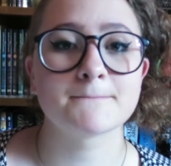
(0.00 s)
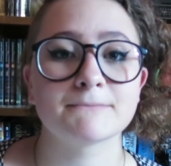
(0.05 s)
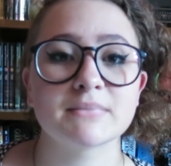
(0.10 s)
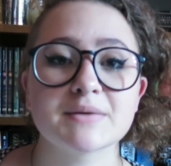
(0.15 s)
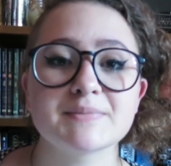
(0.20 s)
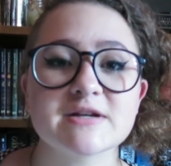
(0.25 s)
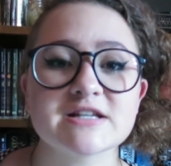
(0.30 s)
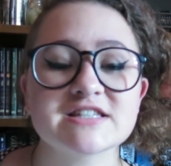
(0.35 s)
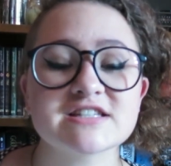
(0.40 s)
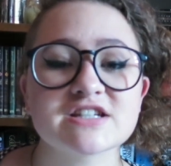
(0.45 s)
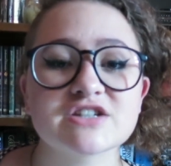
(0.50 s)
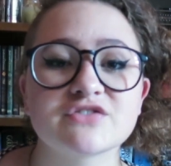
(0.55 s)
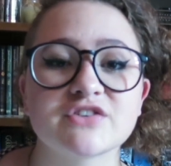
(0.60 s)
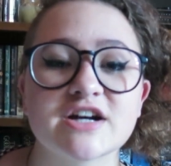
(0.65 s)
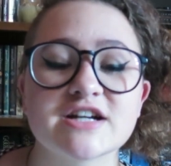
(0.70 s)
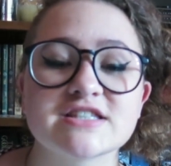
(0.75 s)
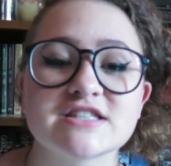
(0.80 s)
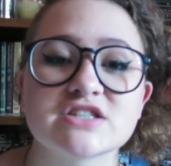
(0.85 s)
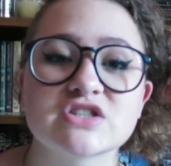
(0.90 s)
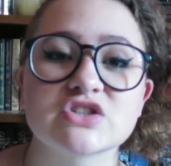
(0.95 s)
My basic
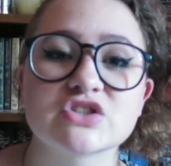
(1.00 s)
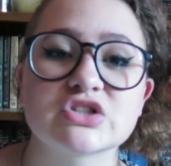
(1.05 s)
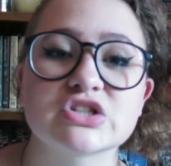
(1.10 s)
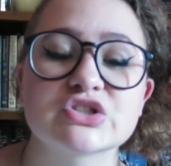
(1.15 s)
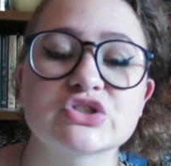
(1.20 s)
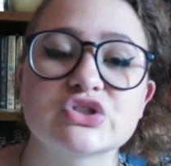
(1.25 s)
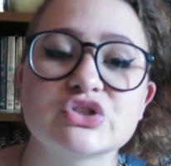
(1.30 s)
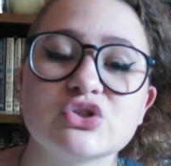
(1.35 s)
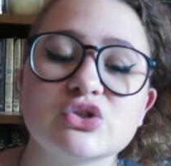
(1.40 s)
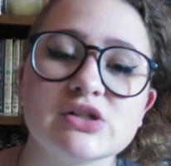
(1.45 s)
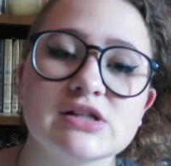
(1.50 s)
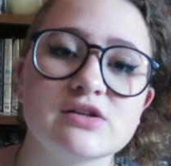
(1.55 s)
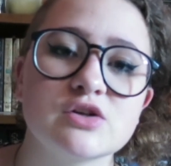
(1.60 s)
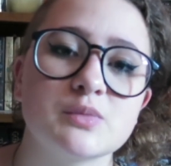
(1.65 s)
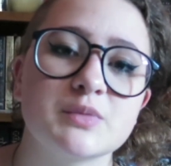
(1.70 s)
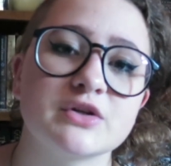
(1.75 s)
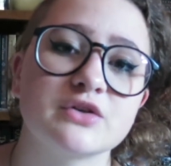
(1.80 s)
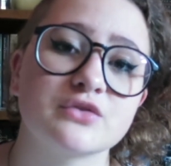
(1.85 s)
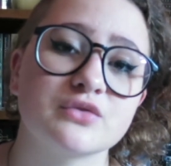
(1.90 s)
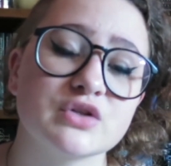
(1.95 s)
advice is to just do a little
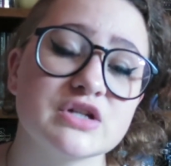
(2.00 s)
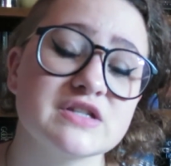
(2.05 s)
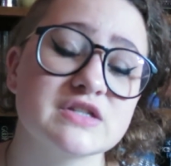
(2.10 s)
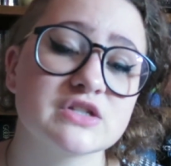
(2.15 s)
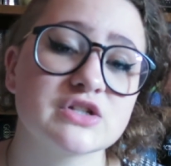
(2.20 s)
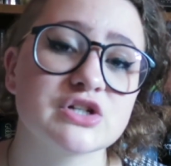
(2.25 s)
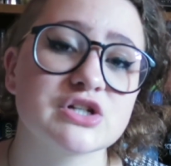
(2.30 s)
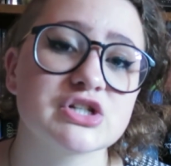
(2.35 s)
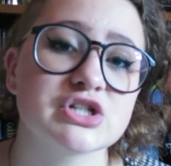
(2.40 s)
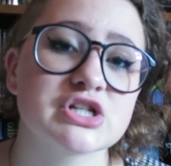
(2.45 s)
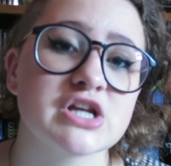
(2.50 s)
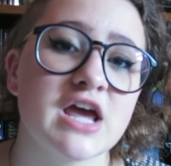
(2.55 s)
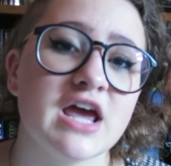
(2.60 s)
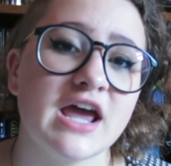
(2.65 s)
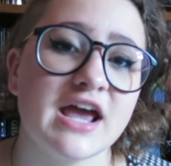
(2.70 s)
bit of research